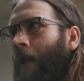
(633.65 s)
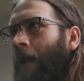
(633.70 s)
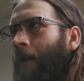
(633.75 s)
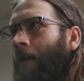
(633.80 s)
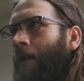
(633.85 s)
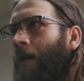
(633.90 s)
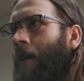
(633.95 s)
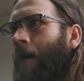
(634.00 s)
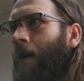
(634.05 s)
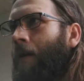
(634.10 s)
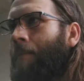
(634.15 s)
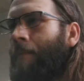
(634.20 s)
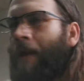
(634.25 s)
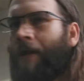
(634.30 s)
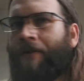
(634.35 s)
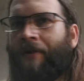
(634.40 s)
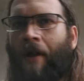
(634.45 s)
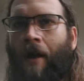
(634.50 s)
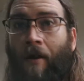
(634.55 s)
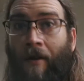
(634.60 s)
And uh,
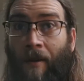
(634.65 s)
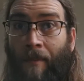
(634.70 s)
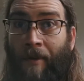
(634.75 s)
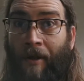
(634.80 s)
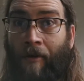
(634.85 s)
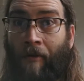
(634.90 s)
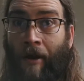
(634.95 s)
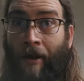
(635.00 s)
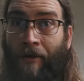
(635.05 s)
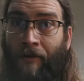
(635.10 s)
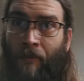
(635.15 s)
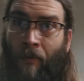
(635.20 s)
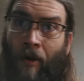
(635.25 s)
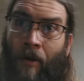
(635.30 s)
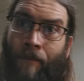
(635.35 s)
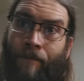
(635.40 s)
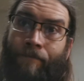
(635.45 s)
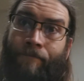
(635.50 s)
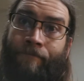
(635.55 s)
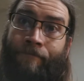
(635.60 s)
may Saturday be great as
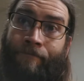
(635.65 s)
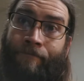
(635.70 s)
well.